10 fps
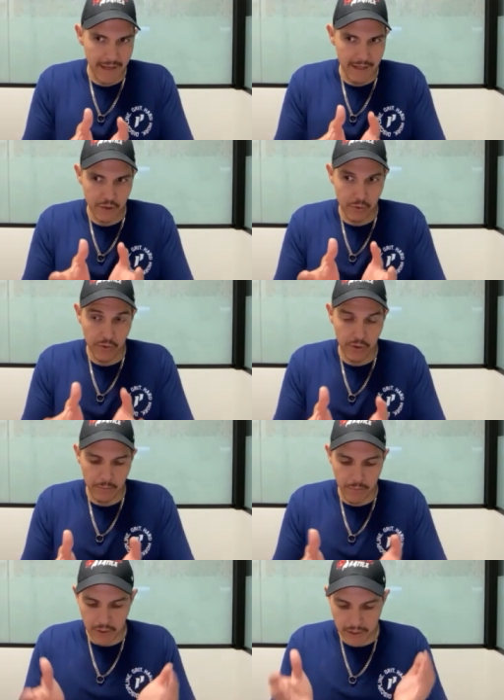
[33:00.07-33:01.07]
and so in the
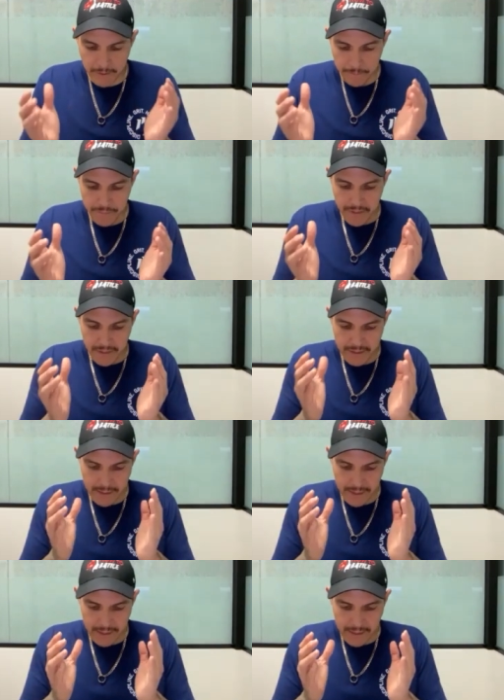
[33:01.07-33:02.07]
book it's
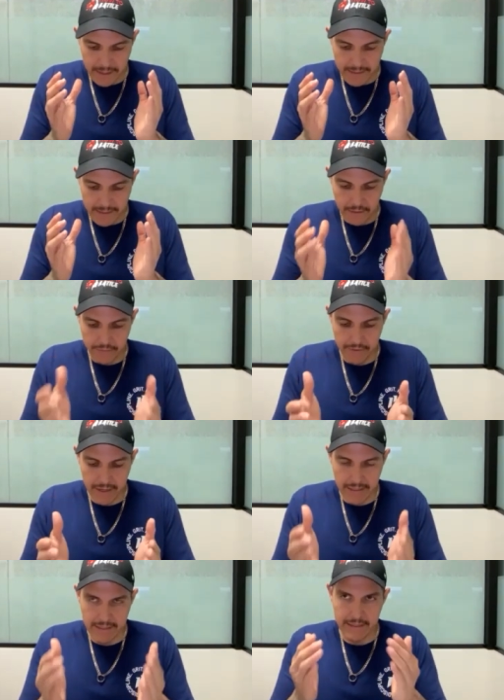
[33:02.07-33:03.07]
like
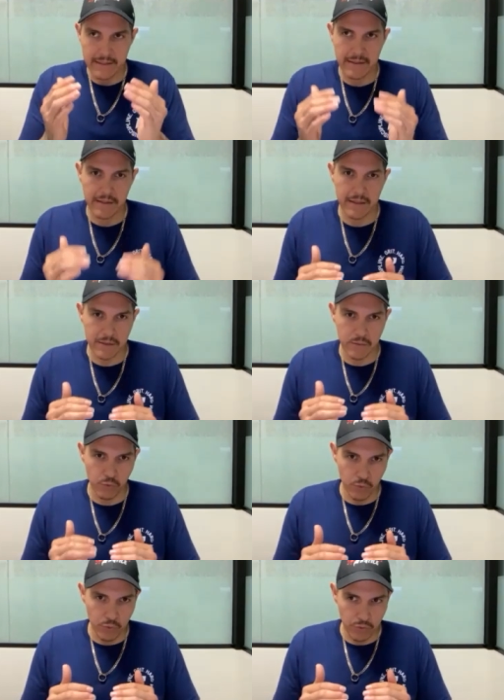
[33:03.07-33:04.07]
identifying these these
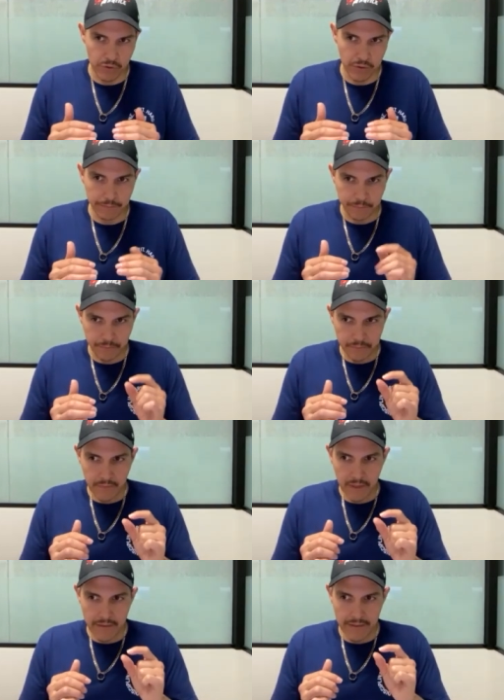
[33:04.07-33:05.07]
rules
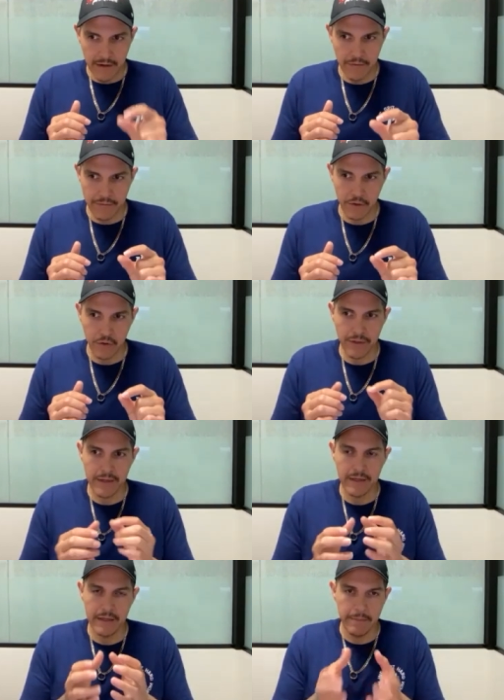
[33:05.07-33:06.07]
that i feel
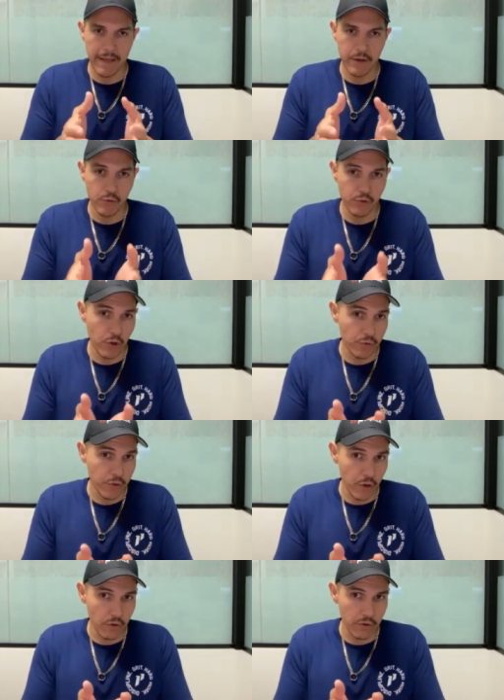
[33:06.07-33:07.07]
that the men who don't
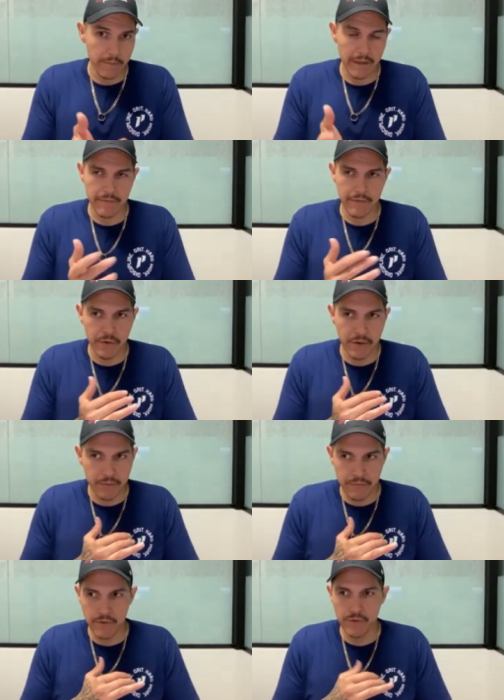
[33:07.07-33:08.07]
know they may feel
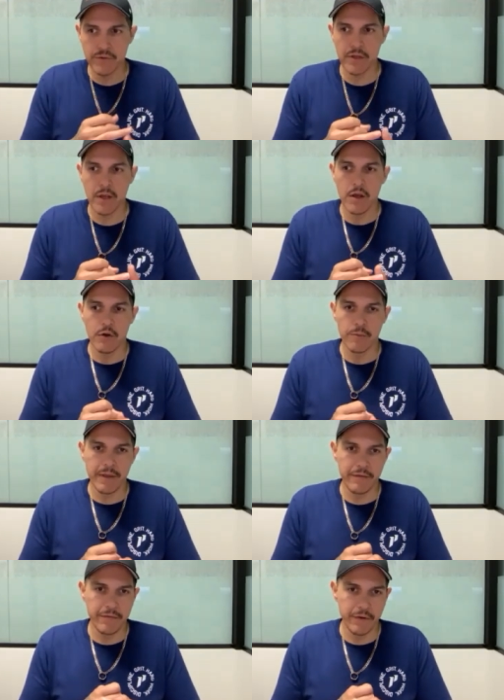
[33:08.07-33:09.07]
confused or
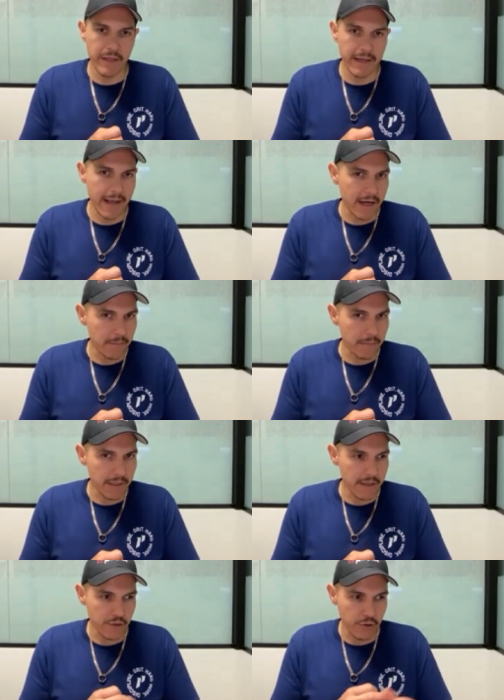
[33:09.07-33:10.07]
may feel like out of
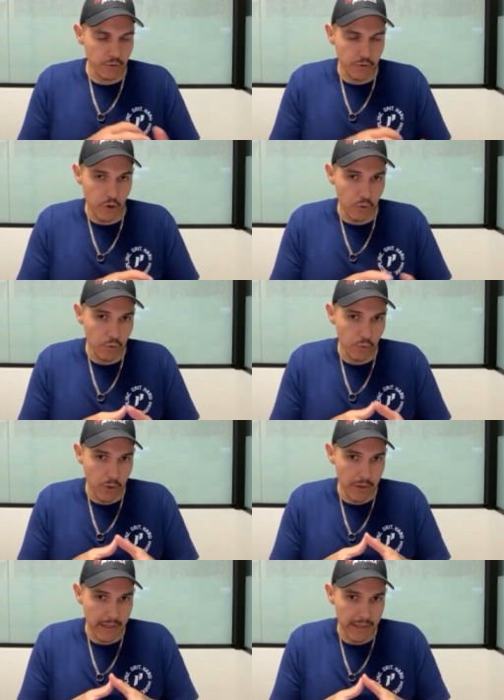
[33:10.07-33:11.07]
place or don't know who,
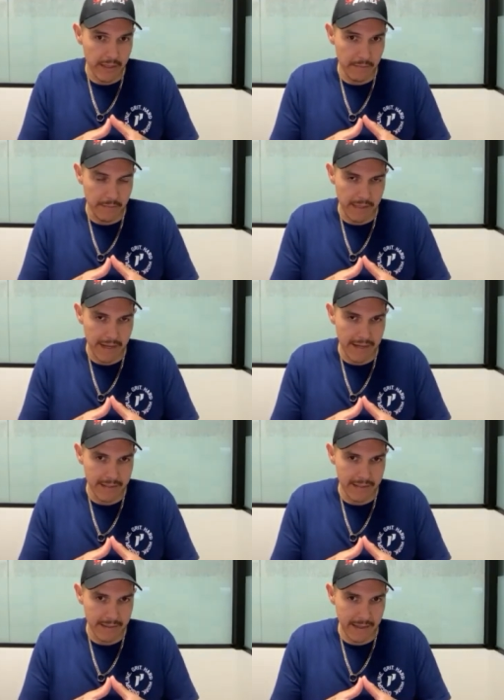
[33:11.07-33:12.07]
where they need to be at in
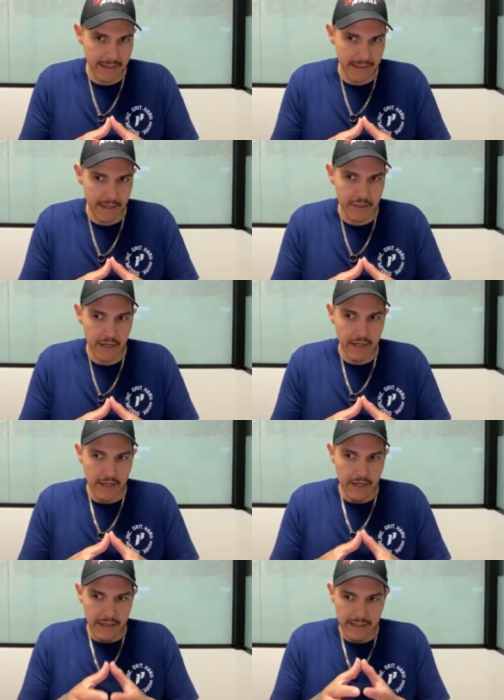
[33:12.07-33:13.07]
this day and age
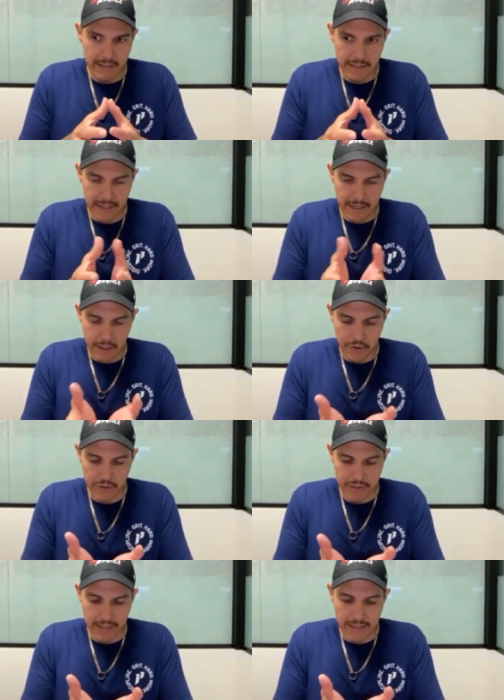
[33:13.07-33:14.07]
yeah it's, it's like
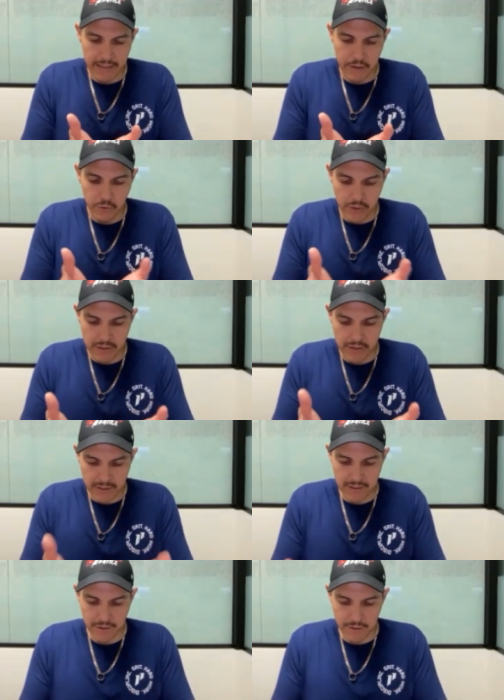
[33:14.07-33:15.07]
understanding that you can
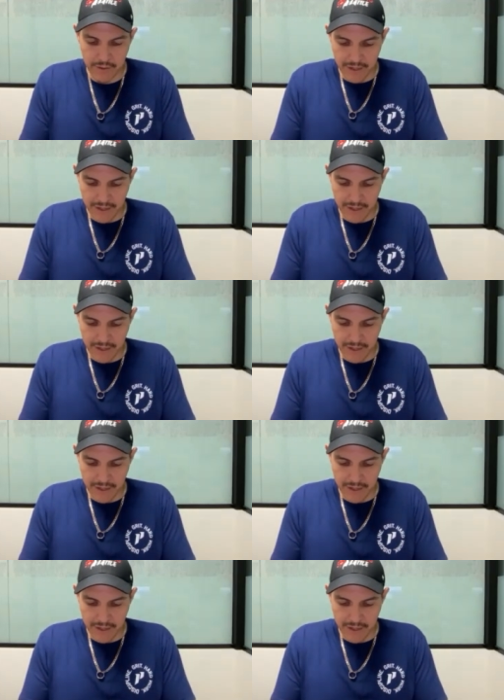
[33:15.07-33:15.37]
still